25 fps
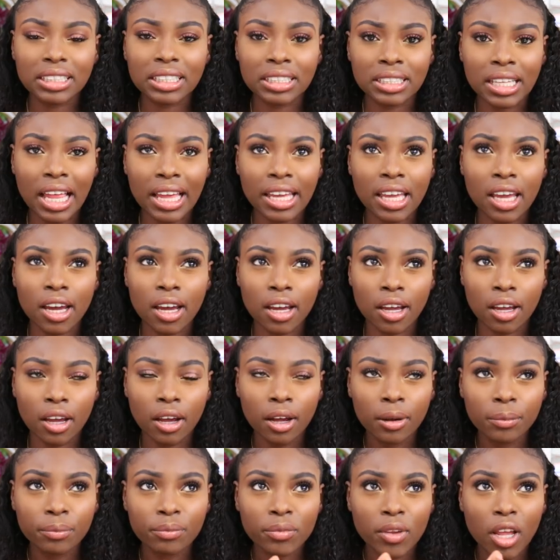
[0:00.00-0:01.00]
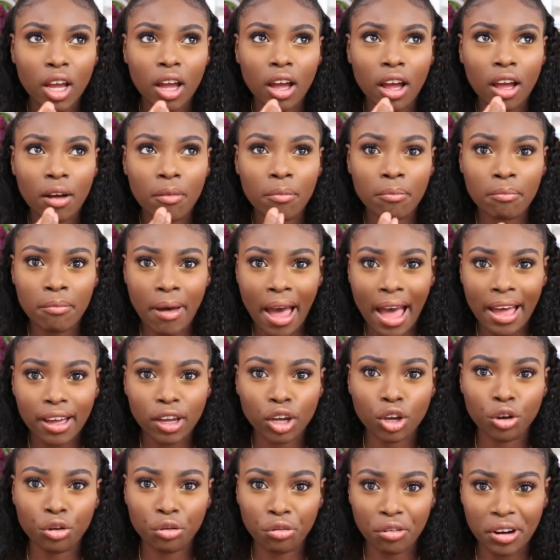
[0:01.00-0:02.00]
this is like a
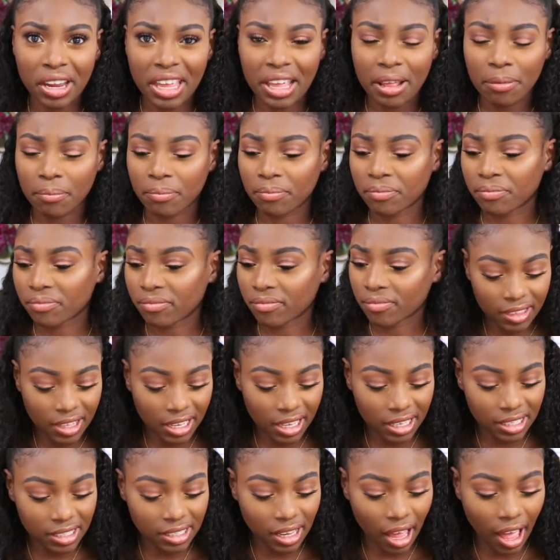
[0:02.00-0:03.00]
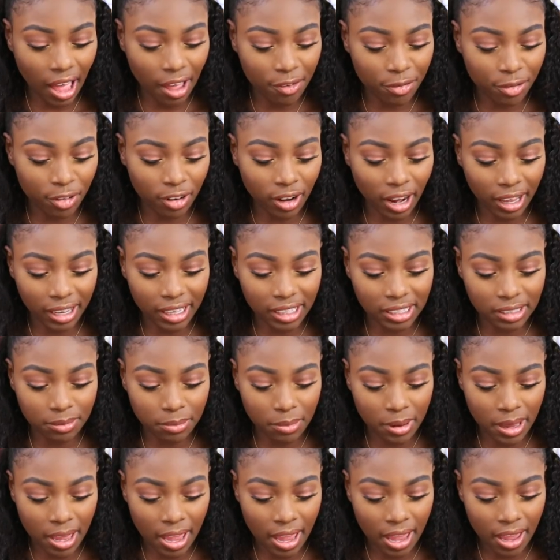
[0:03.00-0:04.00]
matte cream. This, I feel like,
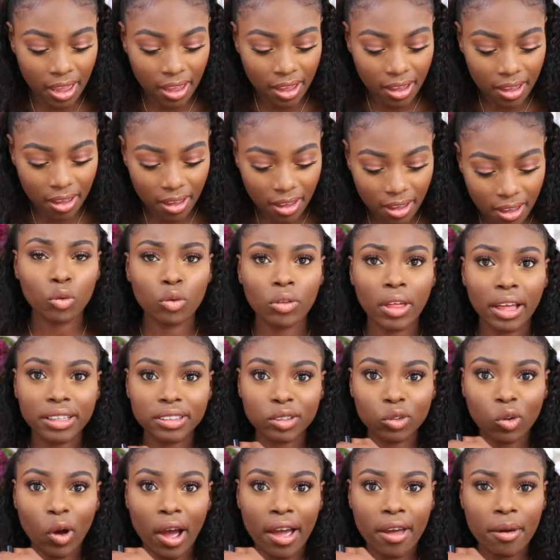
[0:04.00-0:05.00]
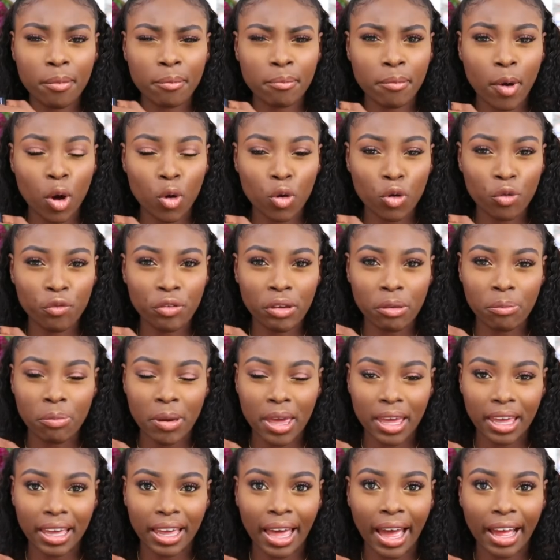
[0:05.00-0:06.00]
is me. Oh, that's quite a mauvey
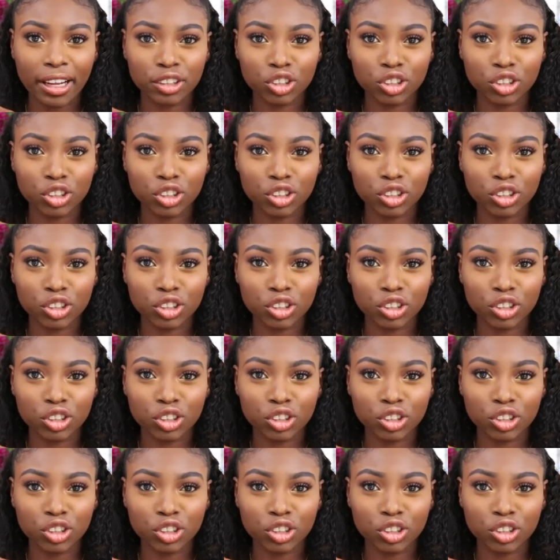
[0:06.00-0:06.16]
pink,